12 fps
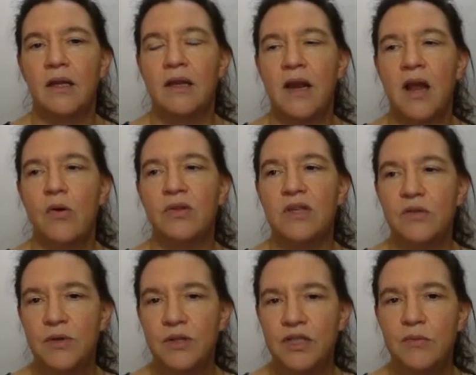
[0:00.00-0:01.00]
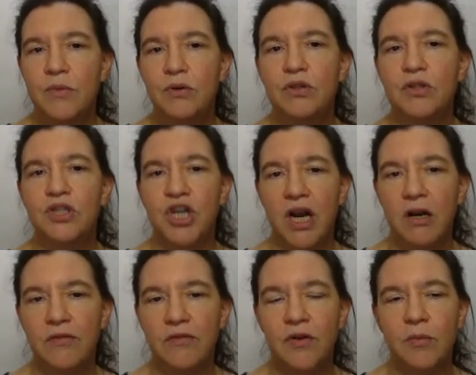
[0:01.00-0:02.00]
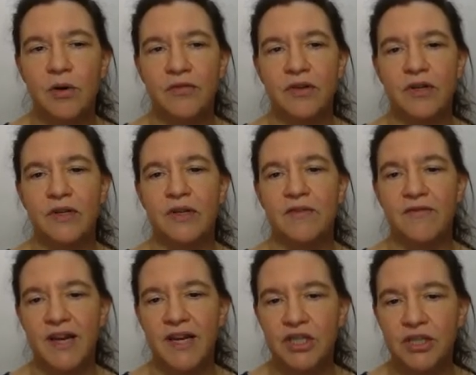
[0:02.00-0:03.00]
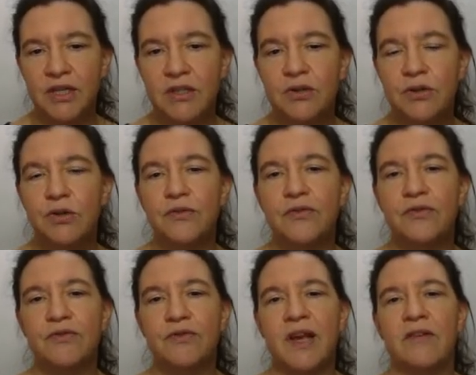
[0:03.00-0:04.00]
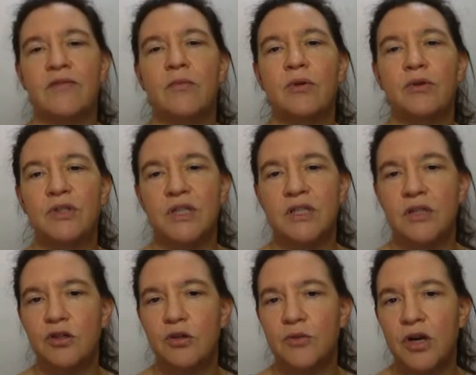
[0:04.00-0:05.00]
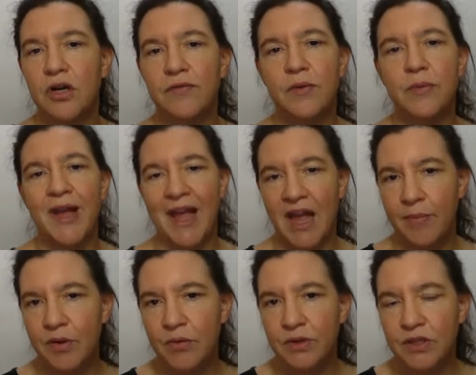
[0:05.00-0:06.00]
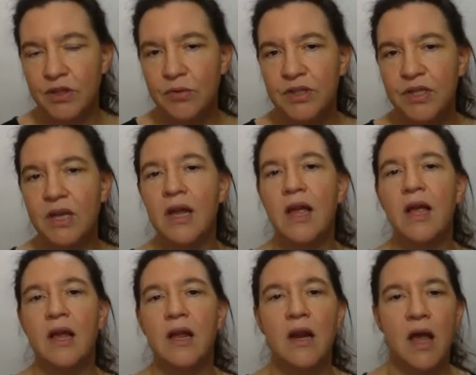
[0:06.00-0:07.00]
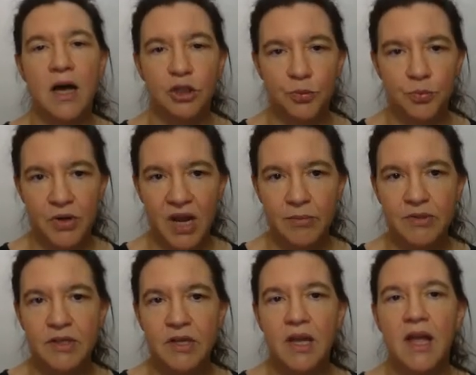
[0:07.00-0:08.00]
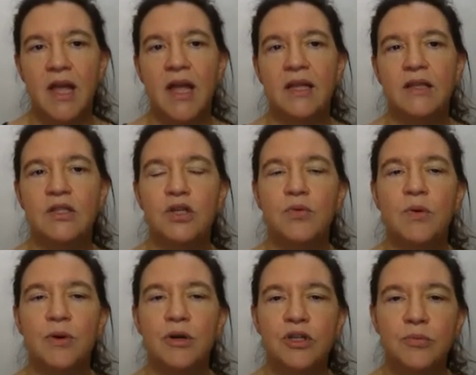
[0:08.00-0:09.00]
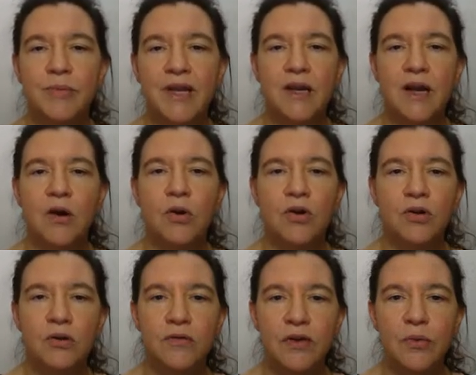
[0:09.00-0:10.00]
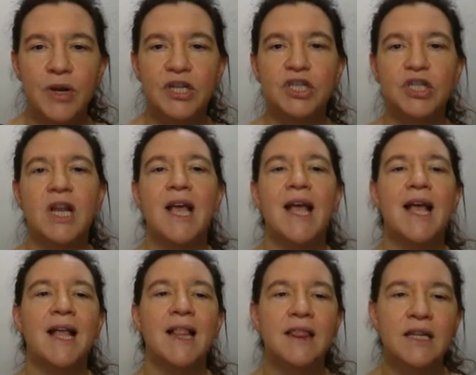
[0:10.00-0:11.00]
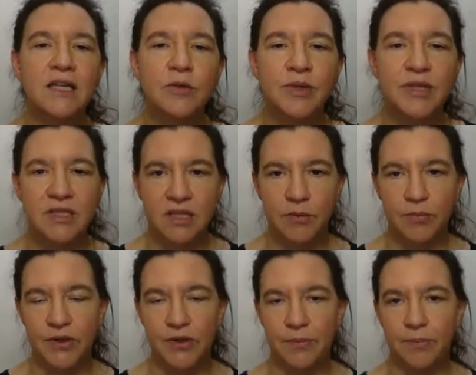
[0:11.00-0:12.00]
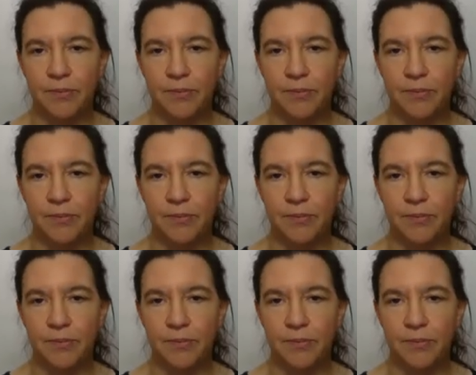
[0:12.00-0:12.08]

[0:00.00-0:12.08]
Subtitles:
Now, this was the most general form of a Weierstrass curve, and for most things in cryptography, we're happy with using large primes. And so we want to make our curve equation a little bit simpler.